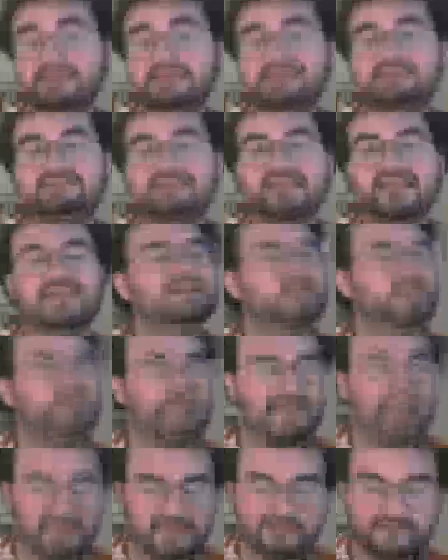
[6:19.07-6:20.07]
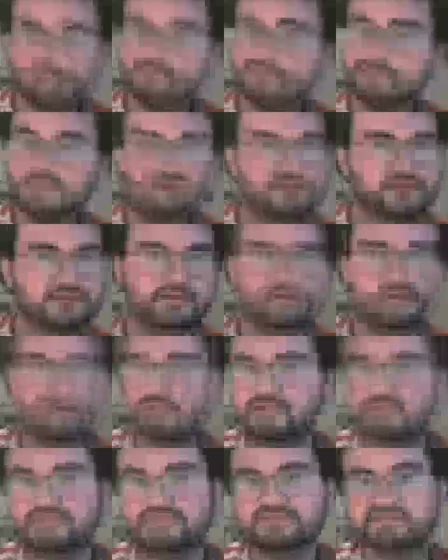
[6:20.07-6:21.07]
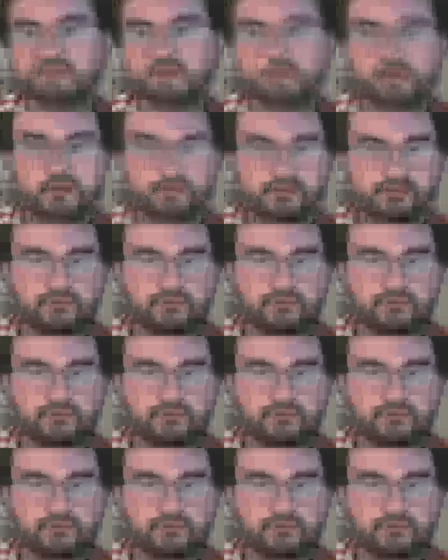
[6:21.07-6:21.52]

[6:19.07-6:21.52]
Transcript: saying, hey, let's go